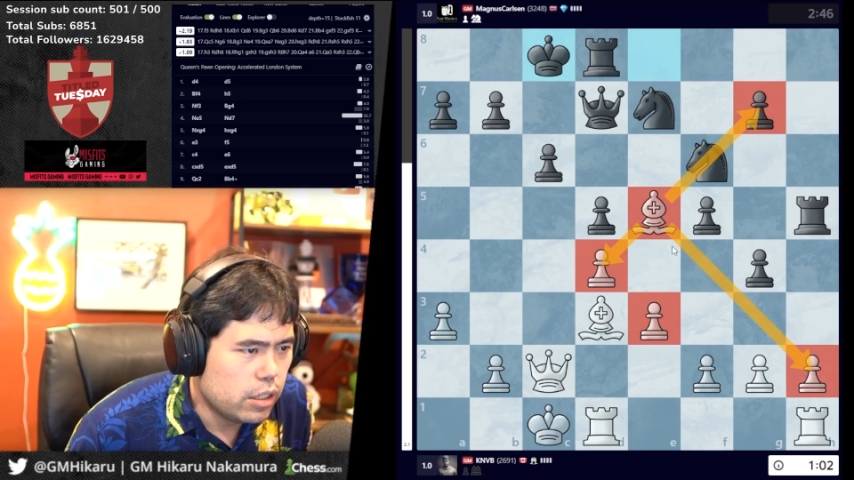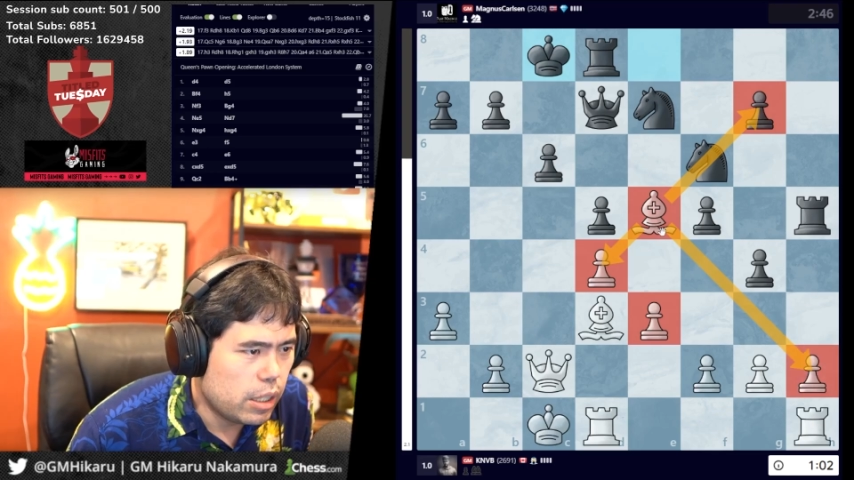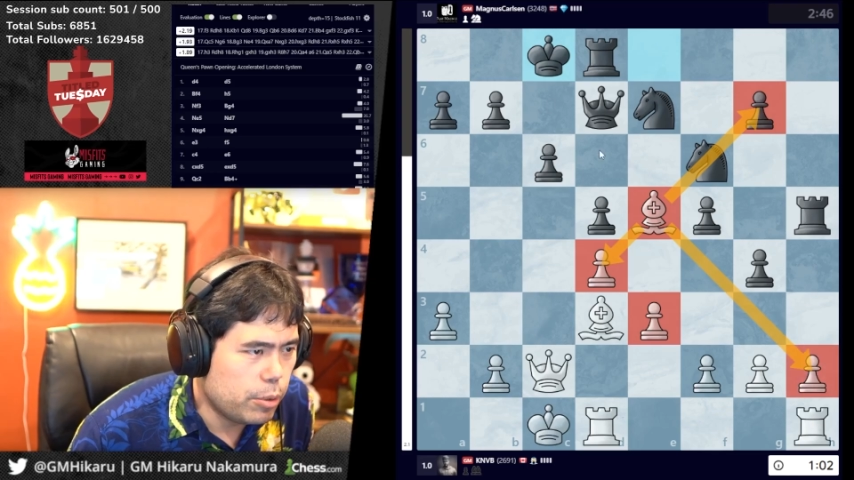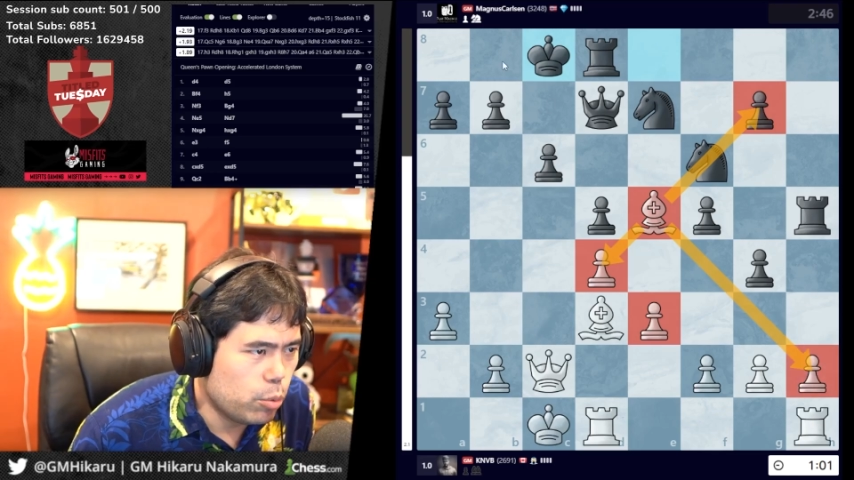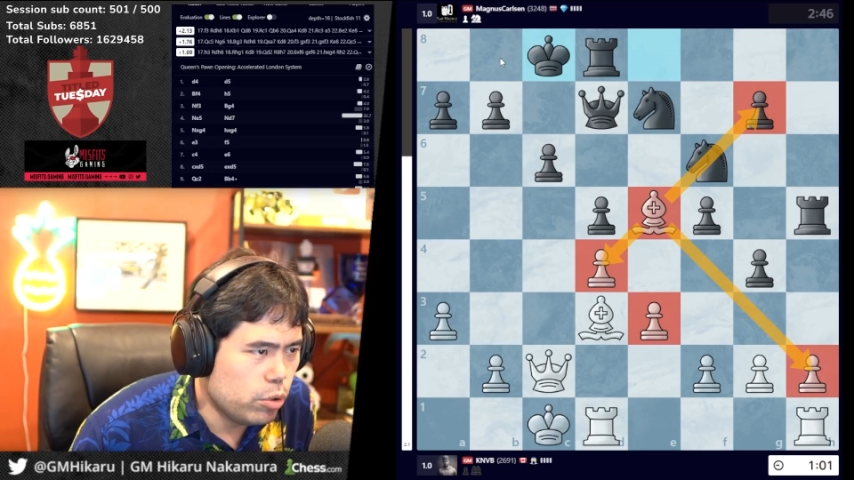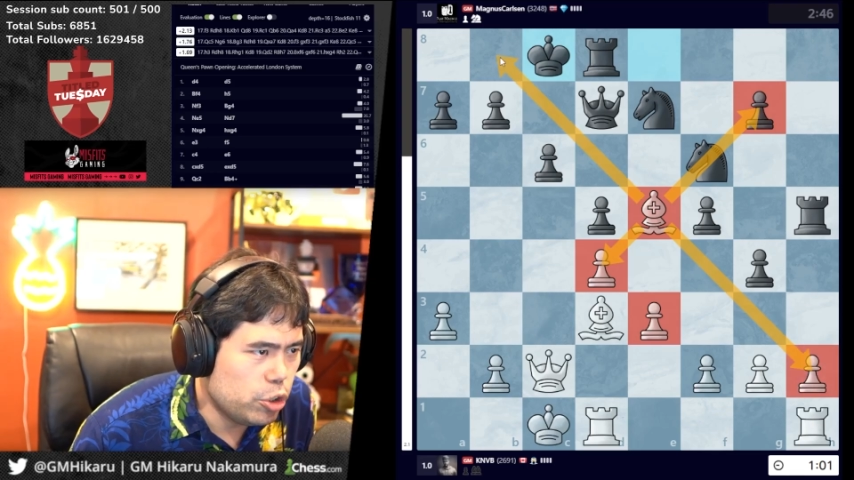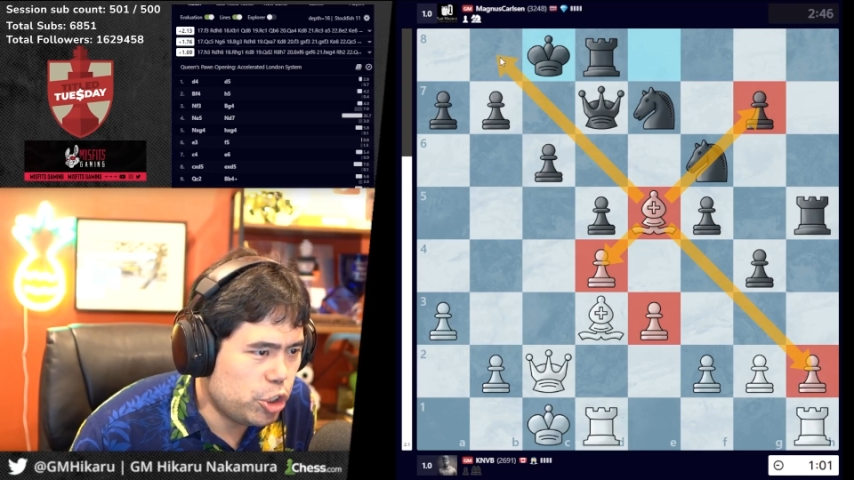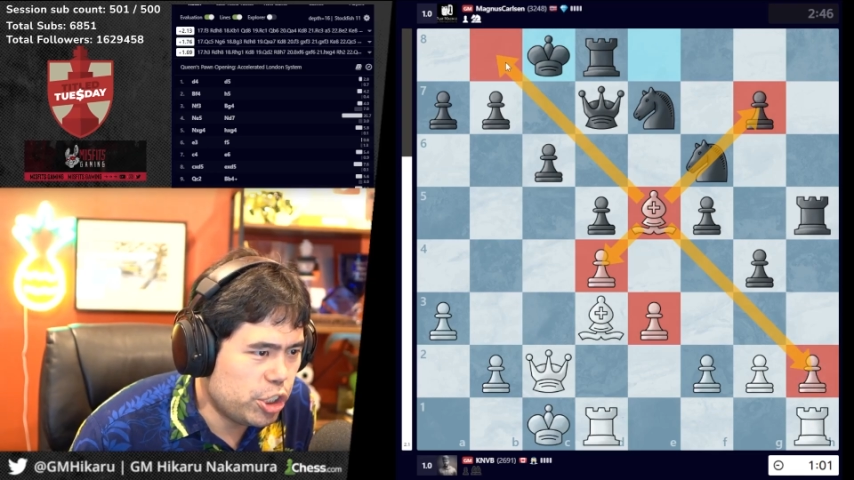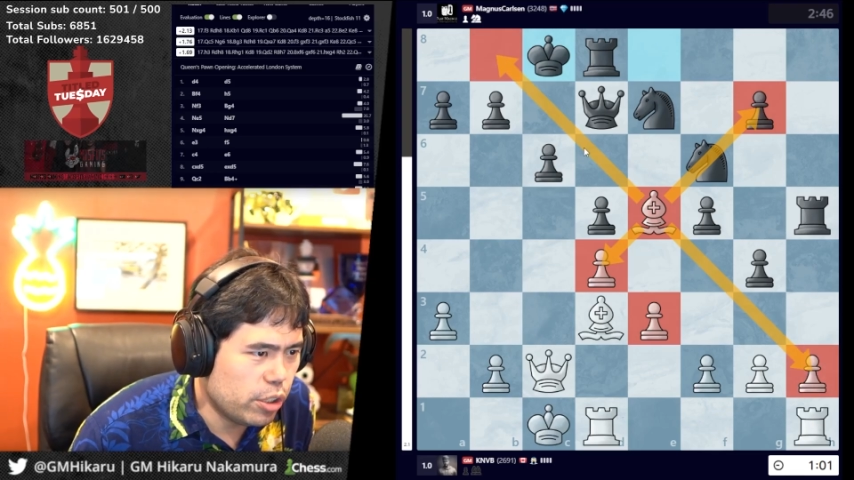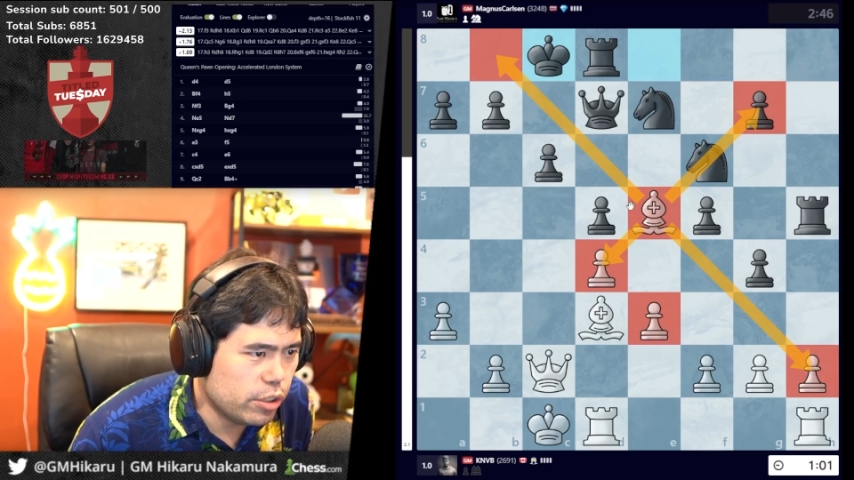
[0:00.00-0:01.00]
I mean, the wooden
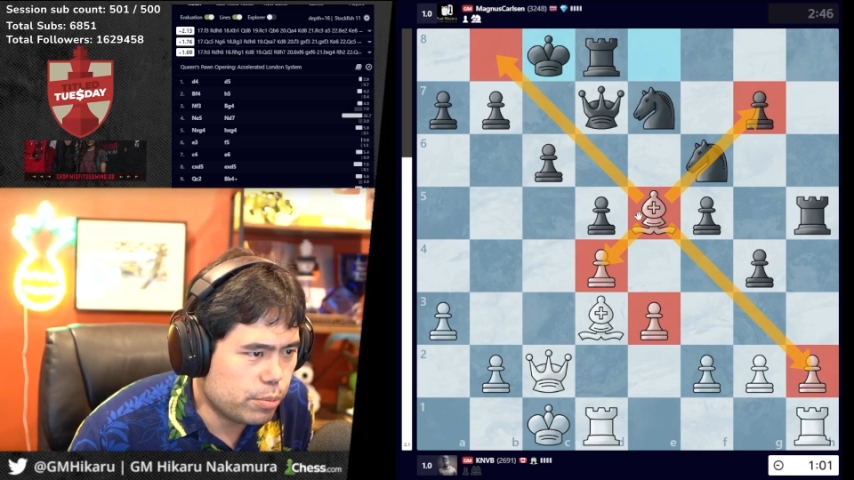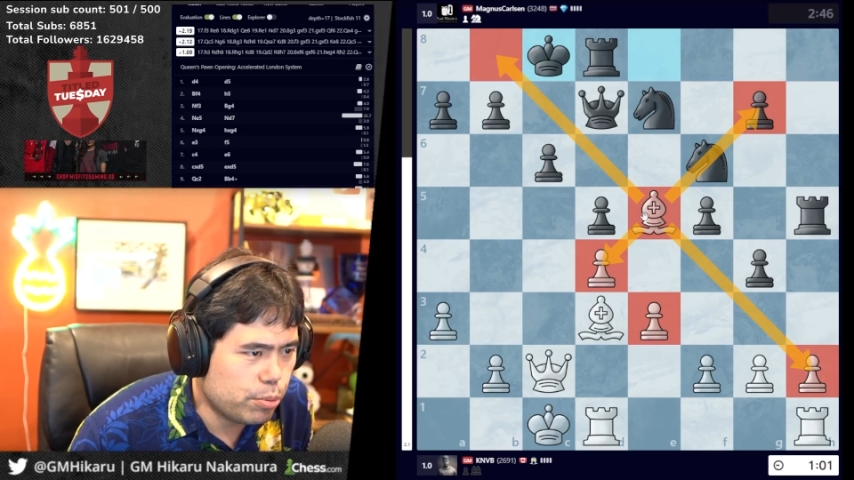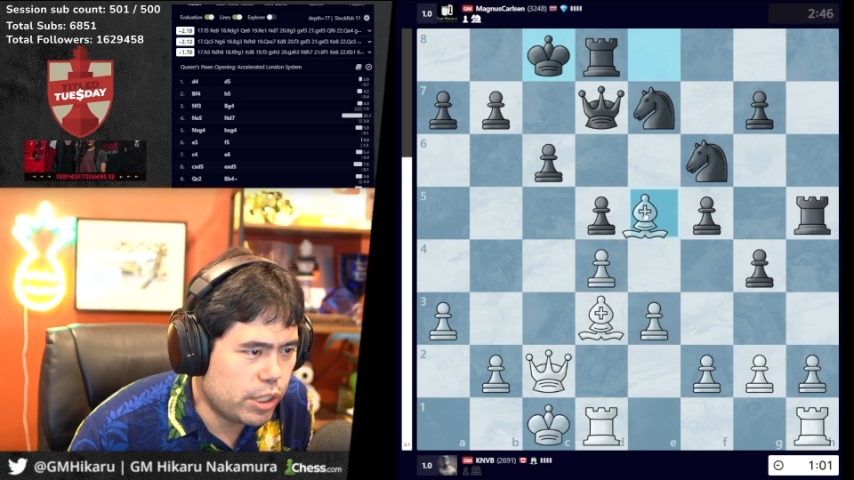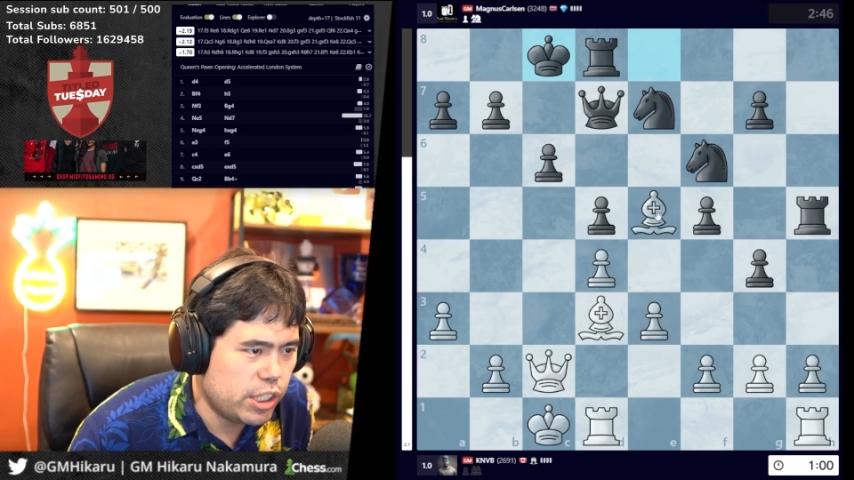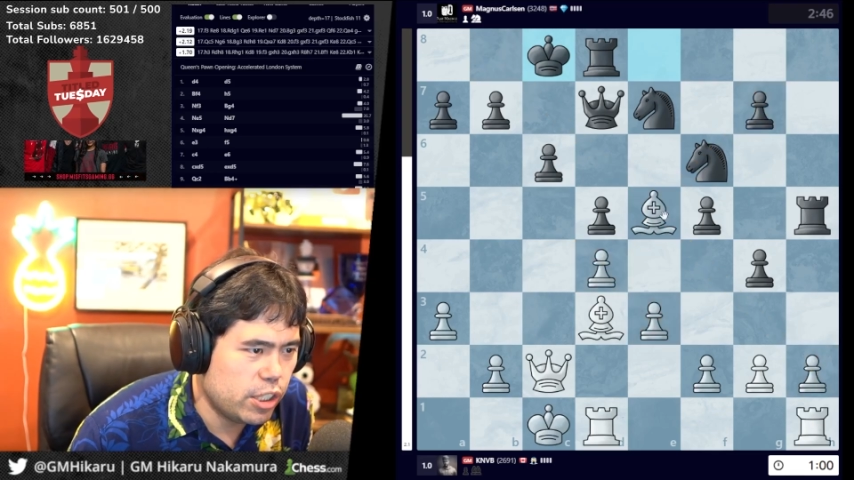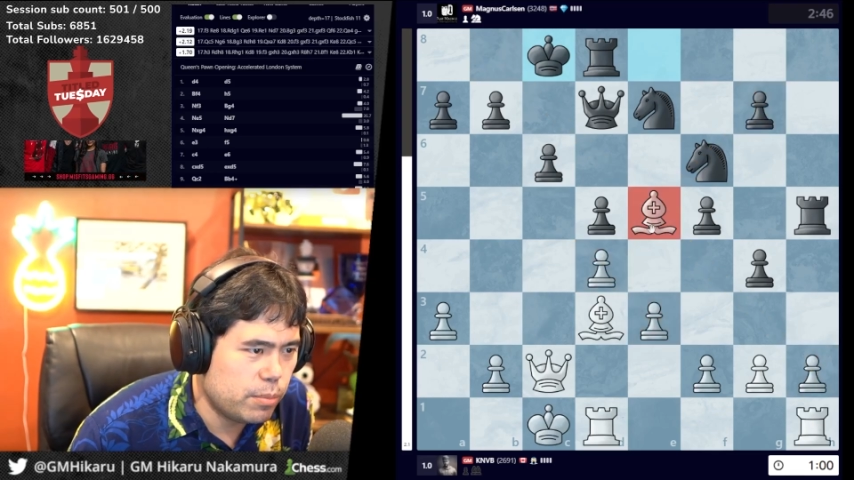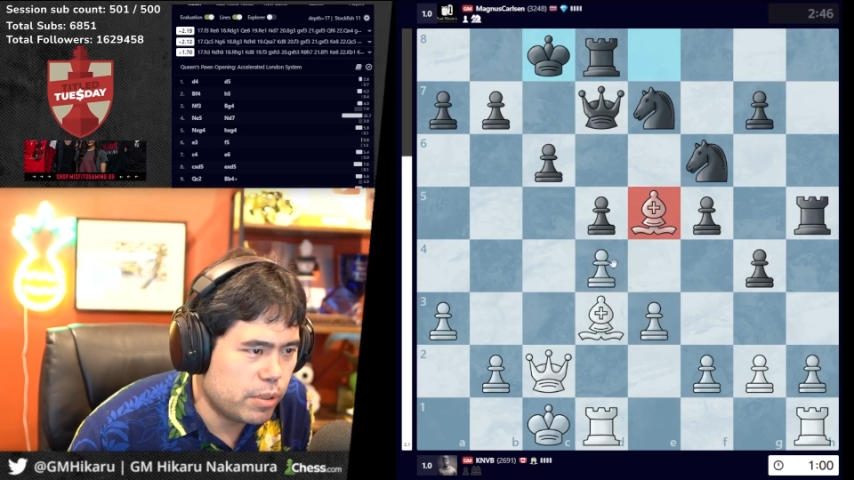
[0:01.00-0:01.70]
shield is pretty good,